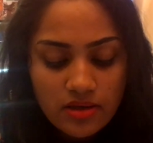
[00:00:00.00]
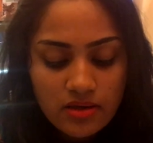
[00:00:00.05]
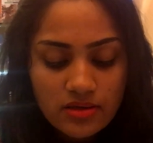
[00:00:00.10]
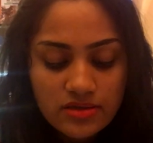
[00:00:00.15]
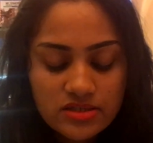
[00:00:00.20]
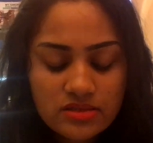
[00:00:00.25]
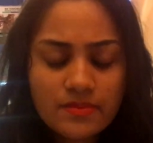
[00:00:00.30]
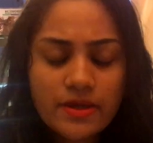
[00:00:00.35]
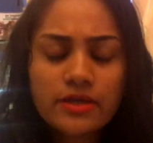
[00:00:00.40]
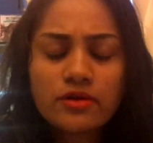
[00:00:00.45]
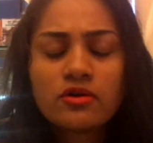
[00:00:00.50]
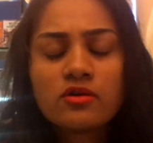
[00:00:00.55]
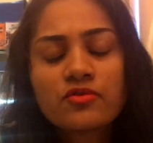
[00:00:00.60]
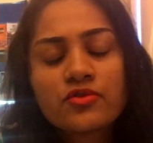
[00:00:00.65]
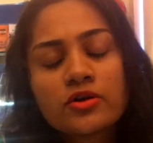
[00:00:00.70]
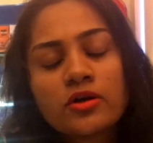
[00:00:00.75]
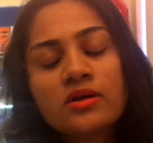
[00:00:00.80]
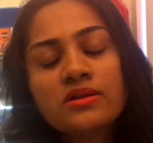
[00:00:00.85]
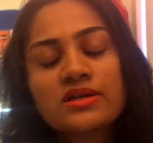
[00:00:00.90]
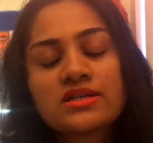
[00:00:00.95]
So my
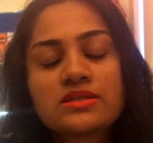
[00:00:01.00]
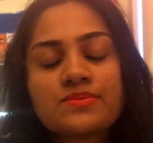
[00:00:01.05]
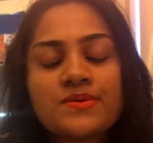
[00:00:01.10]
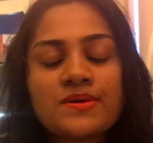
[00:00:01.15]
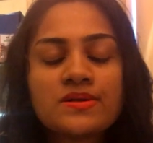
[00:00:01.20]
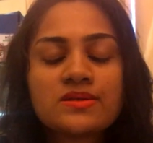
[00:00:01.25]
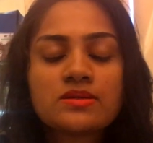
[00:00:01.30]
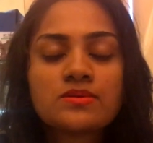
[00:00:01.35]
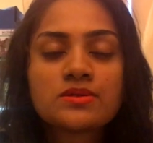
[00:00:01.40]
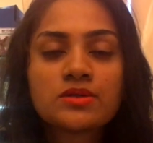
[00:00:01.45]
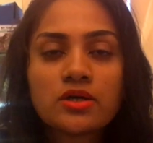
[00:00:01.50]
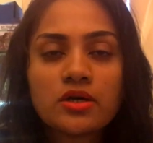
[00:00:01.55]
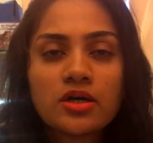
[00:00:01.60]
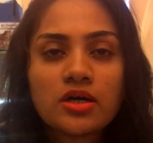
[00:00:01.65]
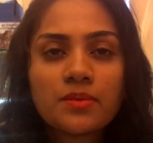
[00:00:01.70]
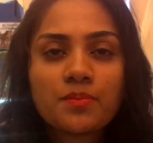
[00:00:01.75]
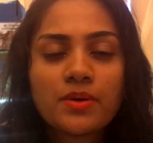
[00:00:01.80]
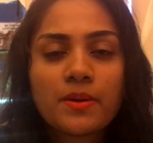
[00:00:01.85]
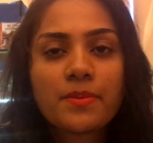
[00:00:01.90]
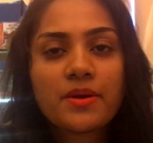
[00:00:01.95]
overall experience was
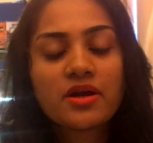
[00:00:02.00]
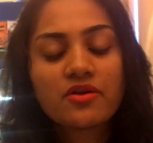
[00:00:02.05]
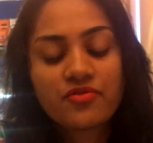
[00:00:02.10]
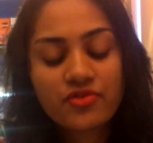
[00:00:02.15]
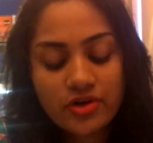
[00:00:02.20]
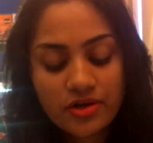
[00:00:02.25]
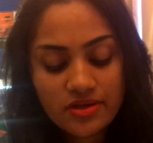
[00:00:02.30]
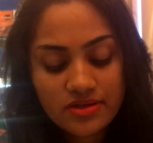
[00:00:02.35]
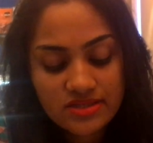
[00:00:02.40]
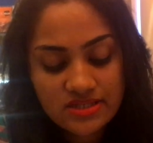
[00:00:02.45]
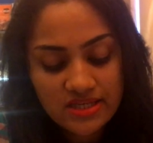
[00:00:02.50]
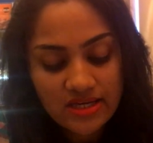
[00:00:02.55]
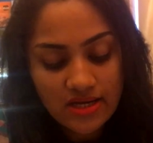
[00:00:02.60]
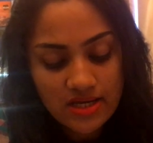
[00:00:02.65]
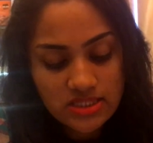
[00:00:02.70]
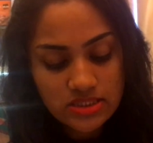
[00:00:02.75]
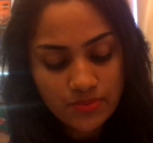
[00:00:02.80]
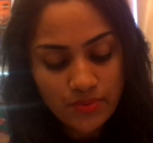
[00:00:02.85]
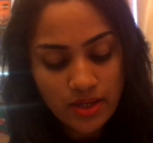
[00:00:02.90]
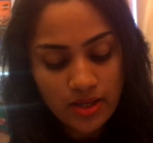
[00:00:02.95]
good. Prepare for your
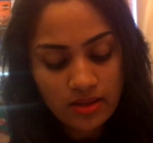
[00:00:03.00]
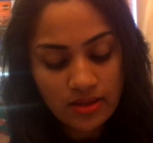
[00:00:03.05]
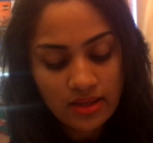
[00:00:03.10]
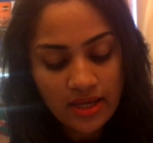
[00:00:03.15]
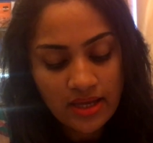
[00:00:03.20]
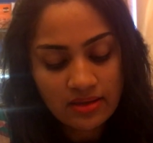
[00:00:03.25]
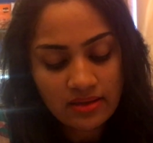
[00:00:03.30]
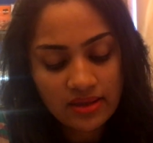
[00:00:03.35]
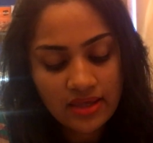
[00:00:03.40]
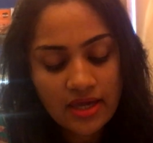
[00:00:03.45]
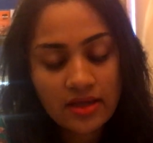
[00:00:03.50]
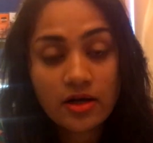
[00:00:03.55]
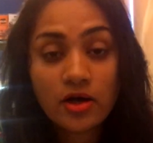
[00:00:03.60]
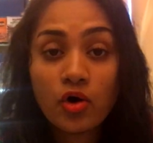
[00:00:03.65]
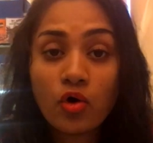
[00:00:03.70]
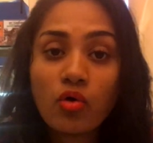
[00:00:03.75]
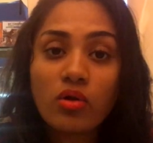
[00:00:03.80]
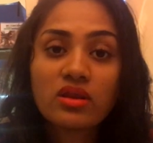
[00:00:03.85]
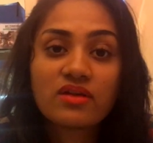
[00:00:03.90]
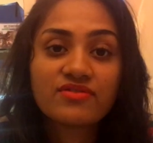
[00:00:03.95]
CIs well and get a
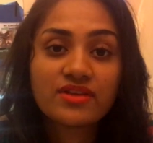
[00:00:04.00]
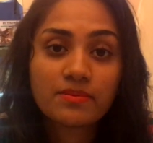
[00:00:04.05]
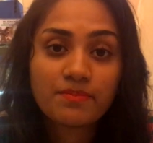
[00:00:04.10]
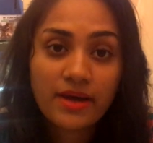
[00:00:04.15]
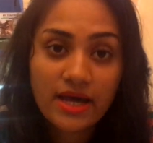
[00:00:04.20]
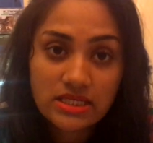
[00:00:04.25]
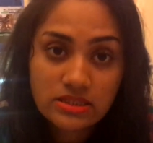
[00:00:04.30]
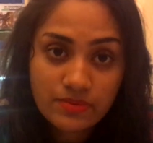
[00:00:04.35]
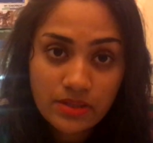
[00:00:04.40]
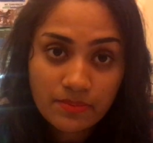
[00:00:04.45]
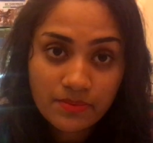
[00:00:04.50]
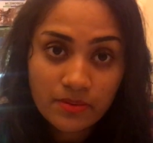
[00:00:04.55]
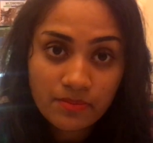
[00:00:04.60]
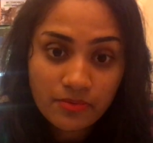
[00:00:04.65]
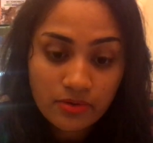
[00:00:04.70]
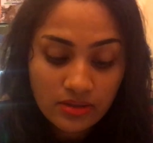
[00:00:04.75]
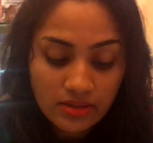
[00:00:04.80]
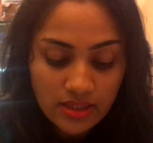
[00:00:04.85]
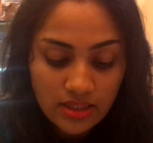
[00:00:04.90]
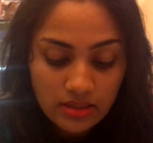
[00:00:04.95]
hold of that past paper
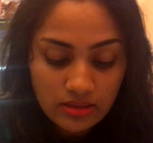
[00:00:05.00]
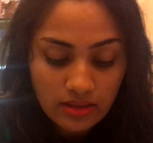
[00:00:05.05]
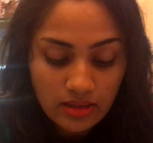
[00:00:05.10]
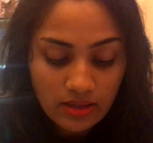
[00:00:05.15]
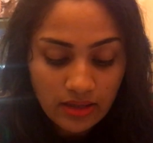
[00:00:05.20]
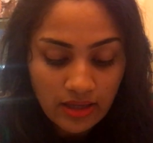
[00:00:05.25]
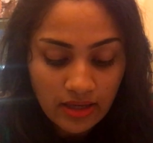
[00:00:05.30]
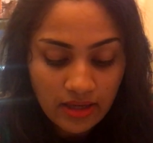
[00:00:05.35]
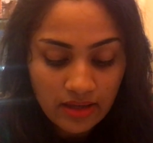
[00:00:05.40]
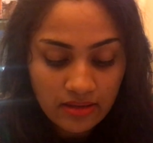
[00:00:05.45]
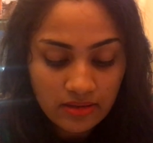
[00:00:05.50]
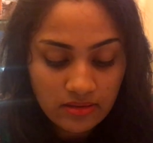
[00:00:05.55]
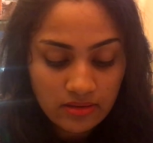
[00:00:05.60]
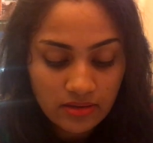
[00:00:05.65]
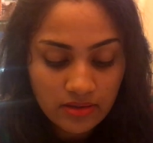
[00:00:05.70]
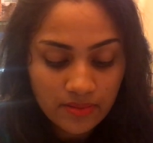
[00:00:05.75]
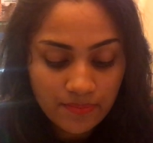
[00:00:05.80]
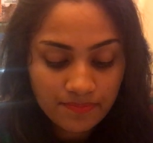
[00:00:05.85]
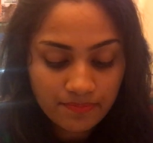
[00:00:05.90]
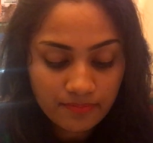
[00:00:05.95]
booklet and
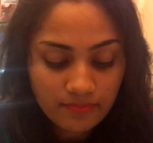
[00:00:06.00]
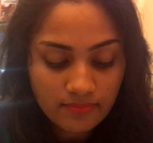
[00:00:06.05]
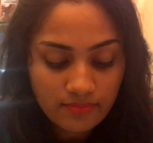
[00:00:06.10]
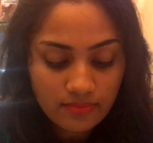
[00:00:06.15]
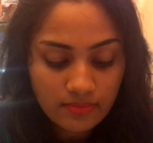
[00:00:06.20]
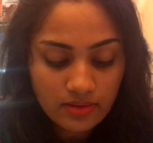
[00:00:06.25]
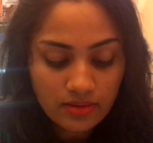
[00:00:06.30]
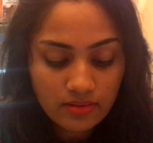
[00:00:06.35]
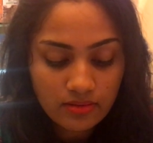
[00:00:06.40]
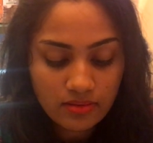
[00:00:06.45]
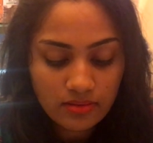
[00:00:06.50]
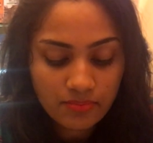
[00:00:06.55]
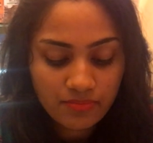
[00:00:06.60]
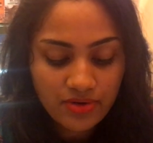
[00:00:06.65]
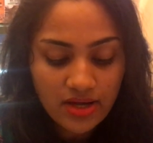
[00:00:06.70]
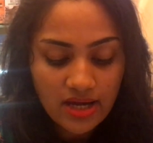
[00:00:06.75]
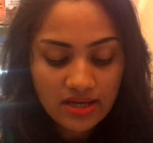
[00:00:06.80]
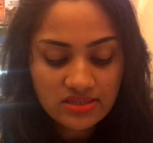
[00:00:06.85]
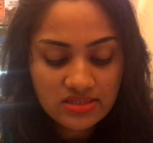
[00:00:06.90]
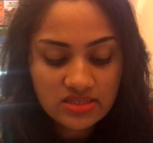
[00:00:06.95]

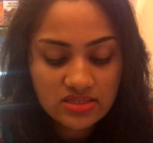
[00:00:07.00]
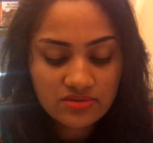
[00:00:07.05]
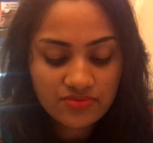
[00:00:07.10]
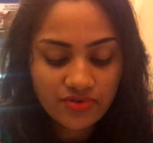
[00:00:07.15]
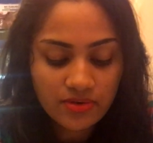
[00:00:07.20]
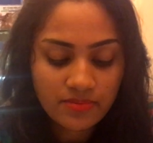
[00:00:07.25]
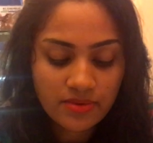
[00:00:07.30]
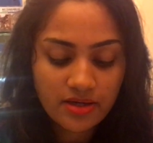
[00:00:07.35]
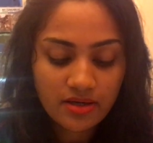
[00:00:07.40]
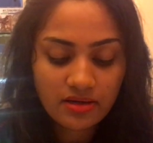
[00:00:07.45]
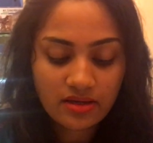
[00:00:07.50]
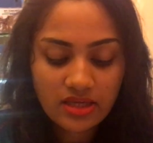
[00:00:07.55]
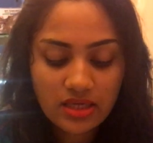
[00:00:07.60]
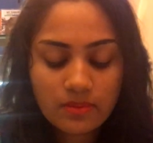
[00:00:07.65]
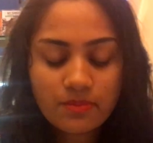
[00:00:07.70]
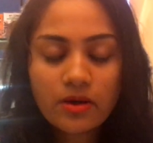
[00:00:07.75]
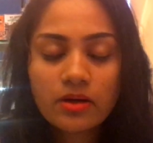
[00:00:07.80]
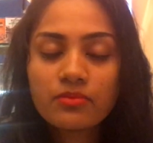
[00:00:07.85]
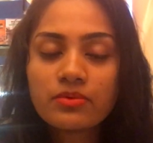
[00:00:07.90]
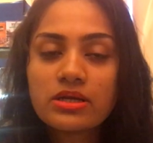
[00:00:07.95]
practice from there.
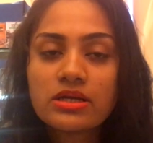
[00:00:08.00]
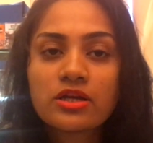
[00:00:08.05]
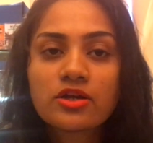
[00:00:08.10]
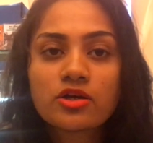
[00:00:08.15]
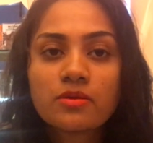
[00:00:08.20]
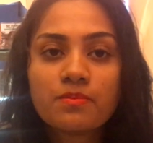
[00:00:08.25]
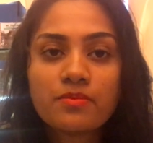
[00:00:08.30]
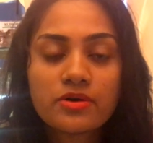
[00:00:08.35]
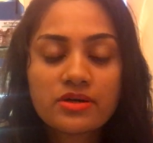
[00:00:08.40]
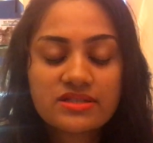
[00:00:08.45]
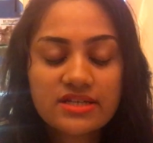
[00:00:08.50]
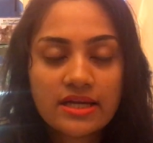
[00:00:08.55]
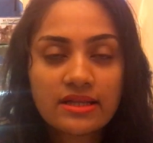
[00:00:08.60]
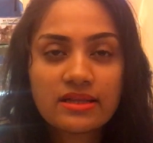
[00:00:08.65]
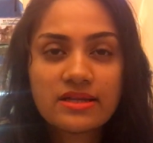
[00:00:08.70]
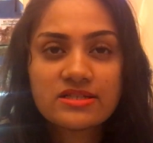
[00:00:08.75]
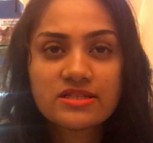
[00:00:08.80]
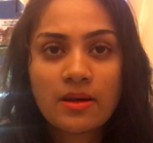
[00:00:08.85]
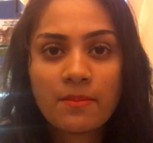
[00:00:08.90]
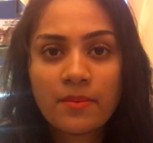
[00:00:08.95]
Keep on reading your books at
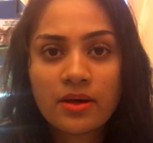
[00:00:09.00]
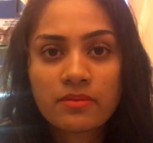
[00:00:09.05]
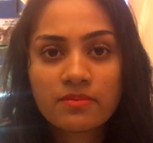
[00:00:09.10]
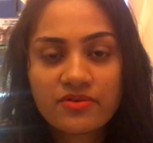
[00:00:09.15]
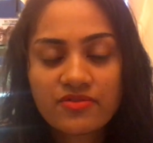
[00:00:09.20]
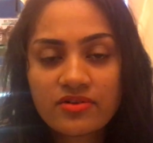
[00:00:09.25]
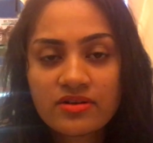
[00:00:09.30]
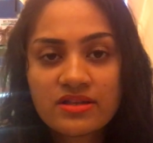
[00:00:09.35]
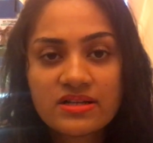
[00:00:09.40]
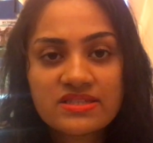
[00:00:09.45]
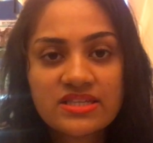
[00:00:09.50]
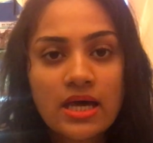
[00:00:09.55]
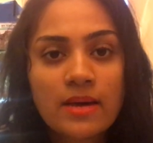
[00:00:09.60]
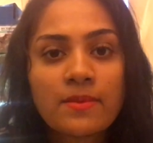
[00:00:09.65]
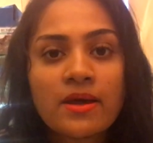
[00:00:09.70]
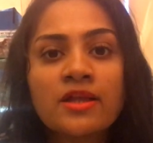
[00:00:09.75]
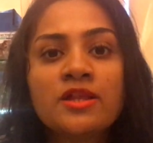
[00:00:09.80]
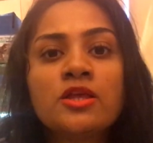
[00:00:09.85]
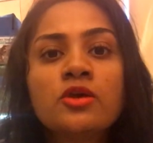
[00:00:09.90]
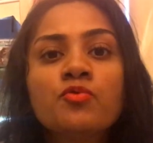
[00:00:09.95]
least a month before the exam,
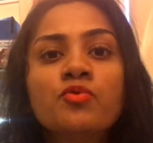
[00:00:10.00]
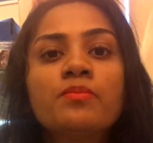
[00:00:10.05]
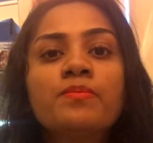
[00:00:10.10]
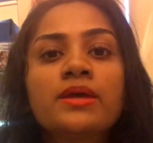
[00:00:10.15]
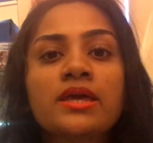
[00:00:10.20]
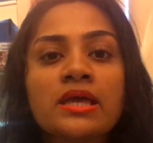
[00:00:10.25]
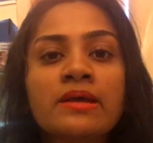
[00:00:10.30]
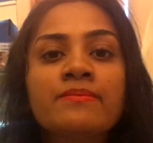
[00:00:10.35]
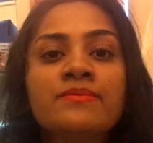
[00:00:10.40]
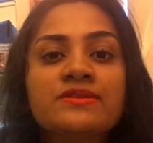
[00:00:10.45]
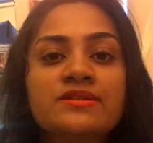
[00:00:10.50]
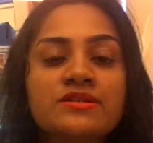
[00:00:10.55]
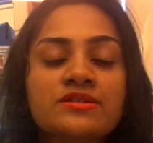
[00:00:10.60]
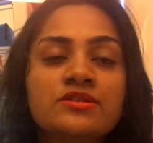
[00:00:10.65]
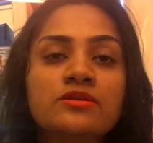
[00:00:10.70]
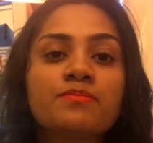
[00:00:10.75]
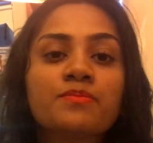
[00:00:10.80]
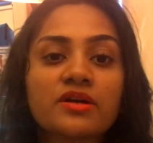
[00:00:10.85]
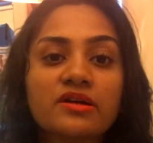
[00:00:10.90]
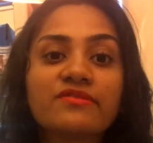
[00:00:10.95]
and you will be able to
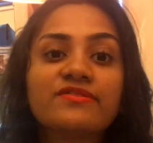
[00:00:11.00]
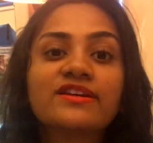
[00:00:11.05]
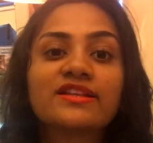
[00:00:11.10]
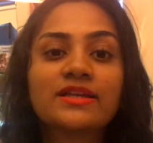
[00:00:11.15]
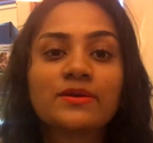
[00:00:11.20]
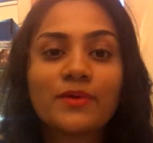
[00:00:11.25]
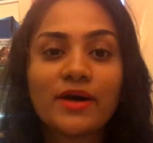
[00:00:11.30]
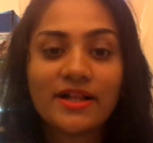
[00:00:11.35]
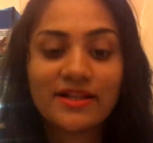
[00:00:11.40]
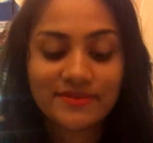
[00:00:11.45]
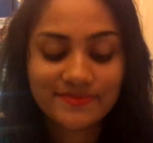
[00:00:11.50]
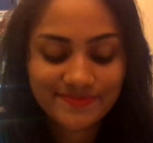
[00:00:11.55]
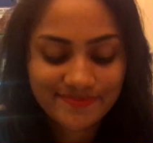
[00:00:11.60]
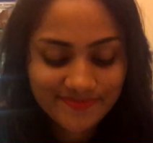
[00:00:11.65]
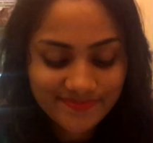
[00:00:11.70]
do perfectly well.